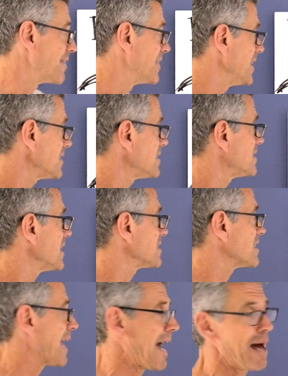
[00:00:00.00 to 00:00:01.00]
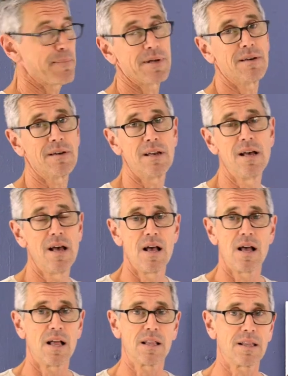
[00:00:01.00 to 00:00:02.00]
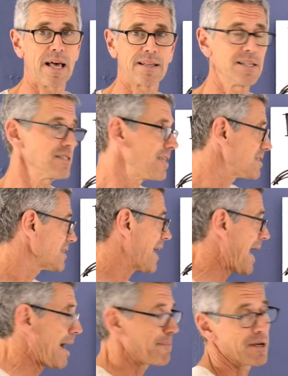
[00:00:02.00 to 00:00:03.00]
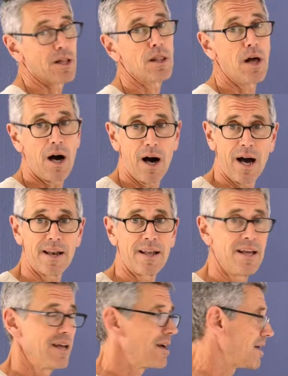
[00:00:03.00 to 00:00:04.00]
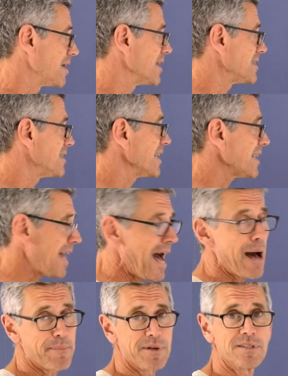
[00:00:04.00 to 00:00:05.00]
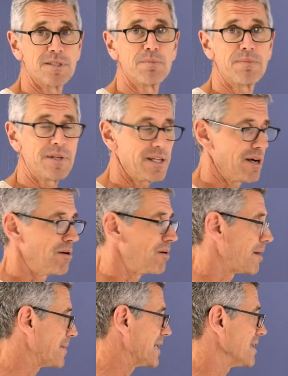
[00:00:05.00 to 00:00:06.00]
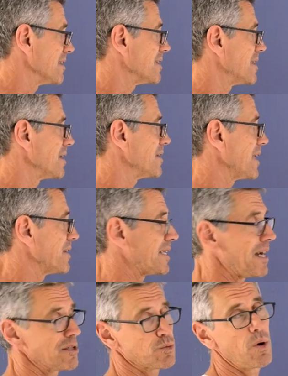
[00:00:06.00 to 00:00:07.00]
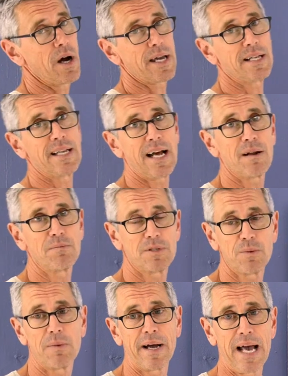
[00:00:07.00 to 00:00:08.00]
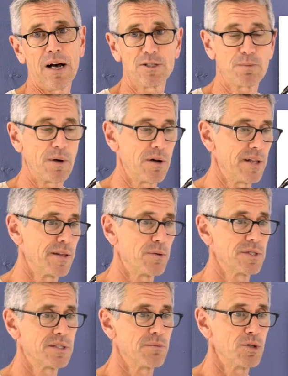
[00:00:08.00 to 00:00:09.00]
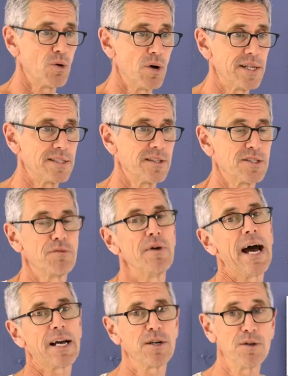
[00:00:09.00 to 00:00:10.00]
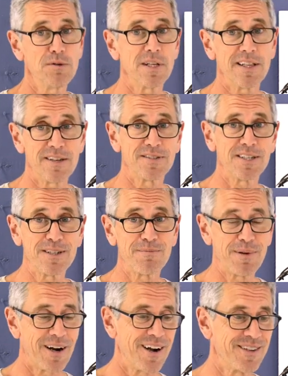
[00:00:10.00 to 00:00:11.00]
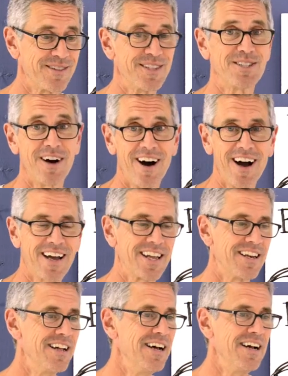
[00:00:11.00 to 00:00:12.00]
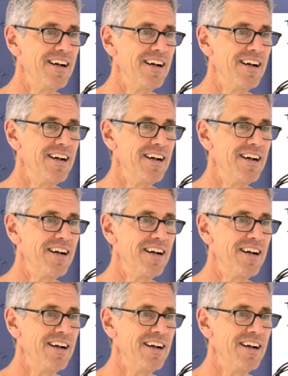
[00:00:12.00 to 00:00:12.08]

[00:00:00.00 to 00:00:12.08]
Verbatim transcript: This doesn't happen a lot. It happens, you know, I mean, the other day I was walking down to my houseboat and there was some noise, and there's a raccoon that lives under the dock, and